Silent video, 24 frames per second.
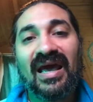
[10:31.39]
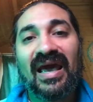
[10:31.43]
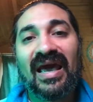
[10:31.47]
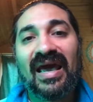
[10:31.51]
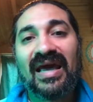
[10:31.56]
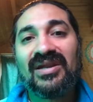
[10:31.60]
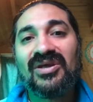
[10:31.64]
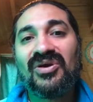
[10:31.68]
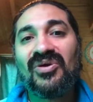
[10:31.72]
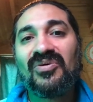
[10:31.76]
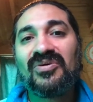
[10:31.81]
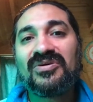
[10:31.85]

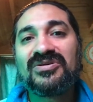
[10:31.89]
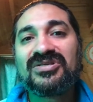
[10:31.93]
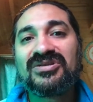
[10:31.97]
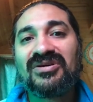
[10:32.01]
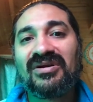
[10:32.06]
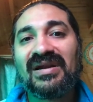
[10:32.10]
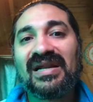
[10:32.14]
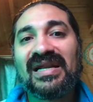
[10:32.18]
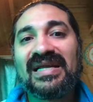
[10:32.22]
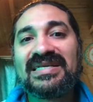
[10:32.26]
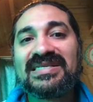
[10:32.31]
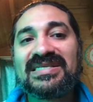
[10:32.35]
and you will
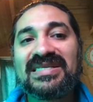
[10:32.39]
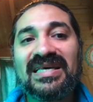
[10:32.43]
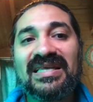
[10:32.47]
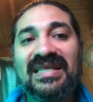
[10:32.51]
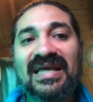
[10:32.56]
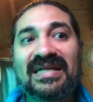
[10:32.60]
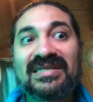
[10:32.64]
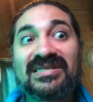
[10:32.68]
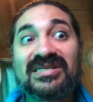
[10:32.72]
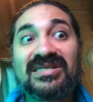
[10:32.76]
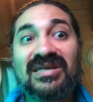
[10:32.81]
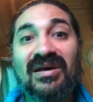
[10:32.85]
certainly see
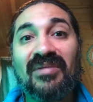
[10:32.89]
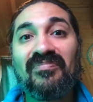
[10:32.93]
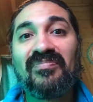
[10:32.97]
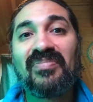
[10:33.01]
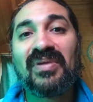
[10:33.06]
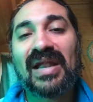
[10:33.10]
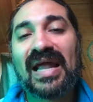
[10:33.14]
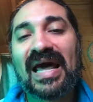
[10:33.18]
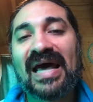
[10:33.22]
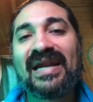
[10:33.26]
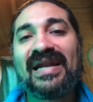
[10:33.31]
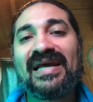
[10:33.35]
that some
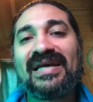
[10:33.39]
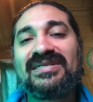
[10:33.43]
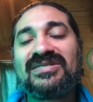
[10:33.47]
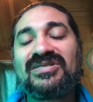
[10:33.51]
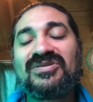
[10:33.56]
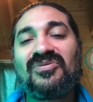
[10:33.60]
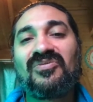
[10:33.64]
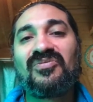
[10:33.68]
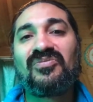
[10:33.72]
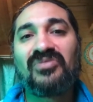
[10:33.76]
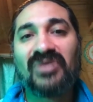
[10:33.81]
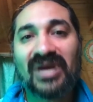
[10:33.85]

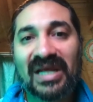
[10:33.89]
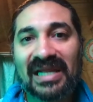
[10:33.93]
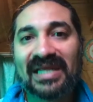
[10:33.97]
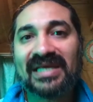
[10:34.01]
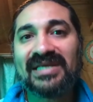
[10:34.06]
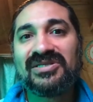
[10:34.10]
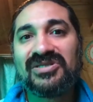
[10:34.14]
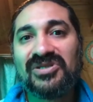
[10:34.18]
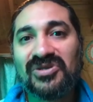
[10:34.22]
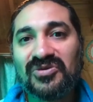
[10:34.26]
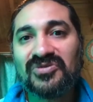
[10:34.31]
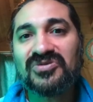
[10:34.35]
planets
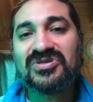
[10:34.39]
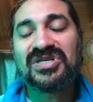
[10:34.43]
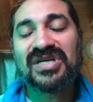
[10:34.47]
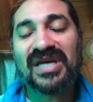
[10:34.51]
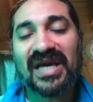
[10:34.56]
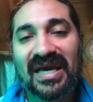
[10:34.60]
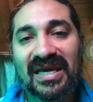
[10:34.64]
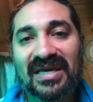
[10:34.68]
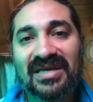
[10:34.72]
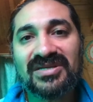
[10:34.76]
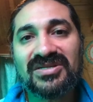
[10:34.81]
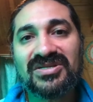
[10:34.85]
really do
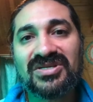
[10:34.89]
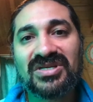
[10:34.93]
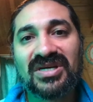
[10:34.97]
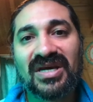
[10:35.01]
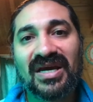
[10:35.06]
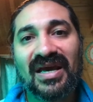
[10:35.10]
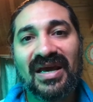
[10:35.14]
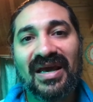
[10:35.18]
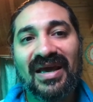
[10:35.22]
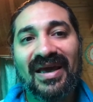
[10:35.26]
change,